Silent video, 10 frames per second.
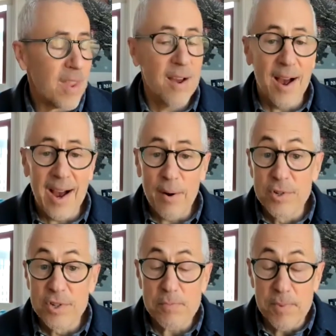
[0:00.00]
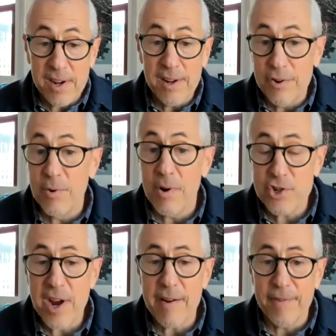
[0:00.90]
I was speaking to our
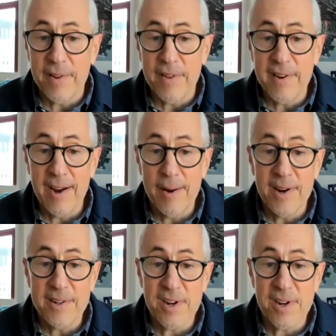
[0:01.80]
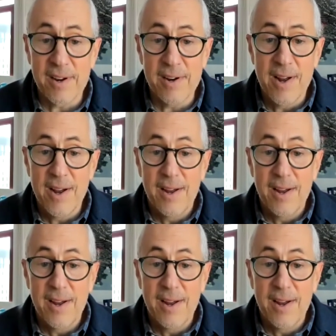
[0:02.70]
chef at the time, and I said,